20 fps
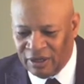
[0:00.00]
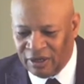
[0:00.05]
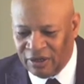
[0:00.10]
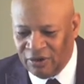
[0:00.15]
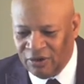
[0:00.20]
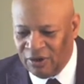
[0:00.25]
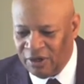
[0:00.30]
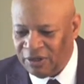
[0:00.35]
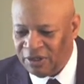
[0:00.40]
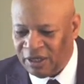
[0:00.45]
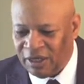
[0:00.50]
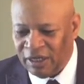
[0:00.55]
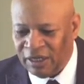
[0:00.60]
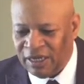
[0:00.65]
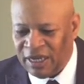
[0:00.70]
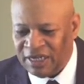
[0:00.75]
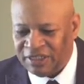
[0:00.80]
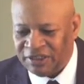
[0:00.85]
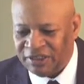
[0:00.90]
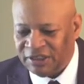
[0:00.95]
According to
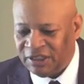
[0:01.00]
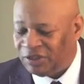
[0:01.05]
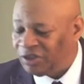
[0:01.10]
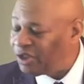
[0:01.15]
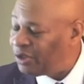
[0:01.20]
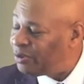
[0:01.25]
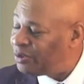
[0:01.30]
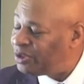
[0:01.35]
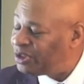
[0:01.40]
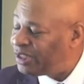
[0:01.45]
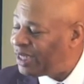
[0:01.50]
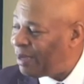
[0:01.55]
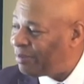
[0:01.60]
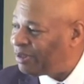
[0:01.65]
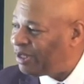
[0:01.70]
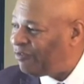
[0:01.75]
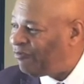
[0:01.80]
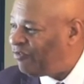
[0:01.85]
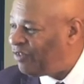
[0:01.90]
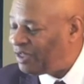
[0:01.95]
Colossians, the third
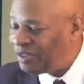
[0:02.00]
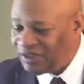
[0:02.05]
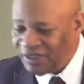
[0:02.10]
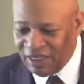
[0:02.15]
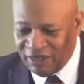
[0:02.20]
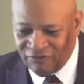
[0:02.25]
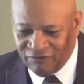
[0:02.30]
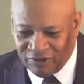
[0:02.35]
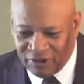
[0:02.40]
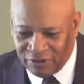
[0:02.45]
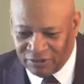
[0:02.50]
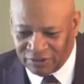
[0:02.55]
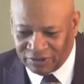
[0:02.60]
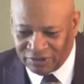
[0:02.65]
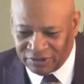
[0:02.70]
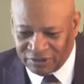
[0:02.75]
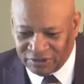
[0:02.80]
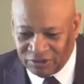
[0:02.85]
chapter, 15 verse.